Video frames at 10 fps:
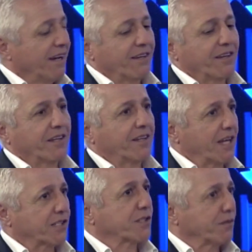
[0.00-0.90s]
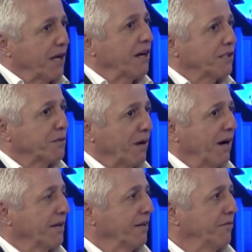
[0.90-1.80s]
And I think that's the danger
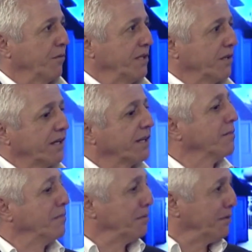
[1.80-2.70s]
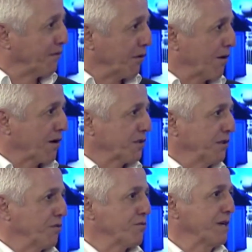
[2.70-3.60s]
part of when you're getting a bid before
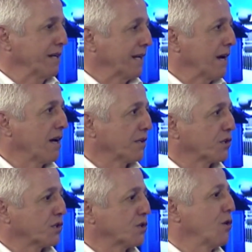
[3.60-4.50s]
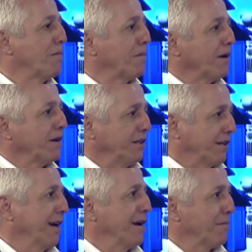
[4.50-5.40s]
auction, you really can't stop
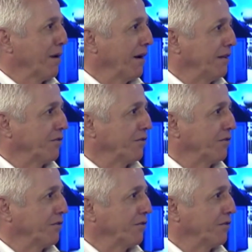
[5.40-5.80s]
your campaign.